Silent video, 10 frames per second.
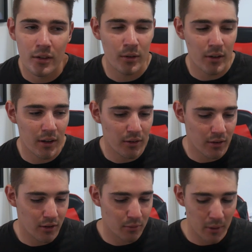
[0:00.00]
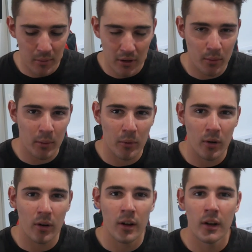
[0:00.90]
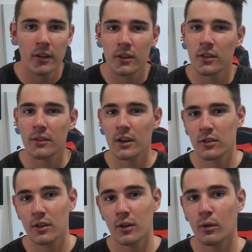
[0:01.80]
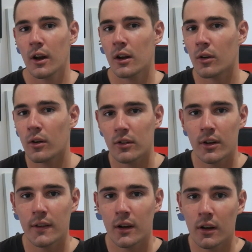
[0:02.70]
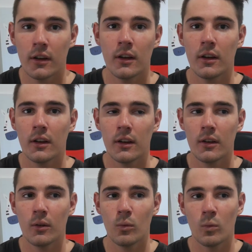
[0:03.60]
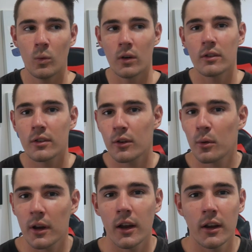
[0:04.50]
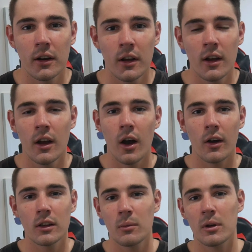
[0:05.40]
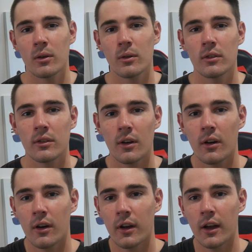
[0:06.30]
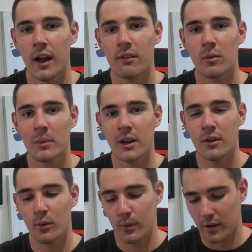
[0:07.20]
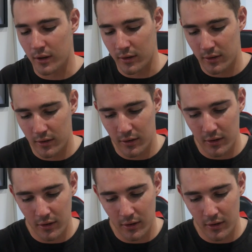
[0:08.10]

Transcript: 2 years-ish, maybe a little bit more, since I've actually created content that I want to create. Only because I haven't been doing it.